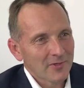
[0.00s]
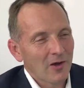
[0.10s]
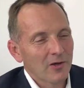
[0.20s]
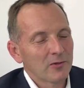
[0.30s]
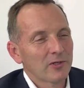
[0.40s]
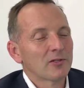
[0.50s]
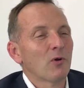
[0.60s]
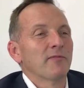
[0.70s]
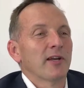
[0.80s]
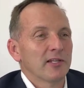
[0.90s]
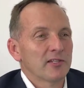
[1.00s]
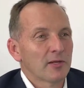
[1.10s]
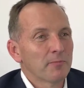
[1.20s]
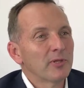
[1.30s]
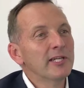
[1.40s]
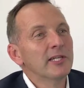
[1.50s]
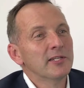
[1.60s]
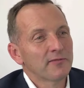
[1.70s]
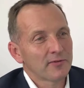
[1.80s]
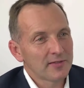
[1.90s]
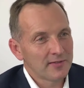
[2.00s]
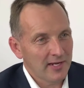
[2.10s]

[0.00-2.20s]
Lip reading: Oh, look, quite frankly, it's completely different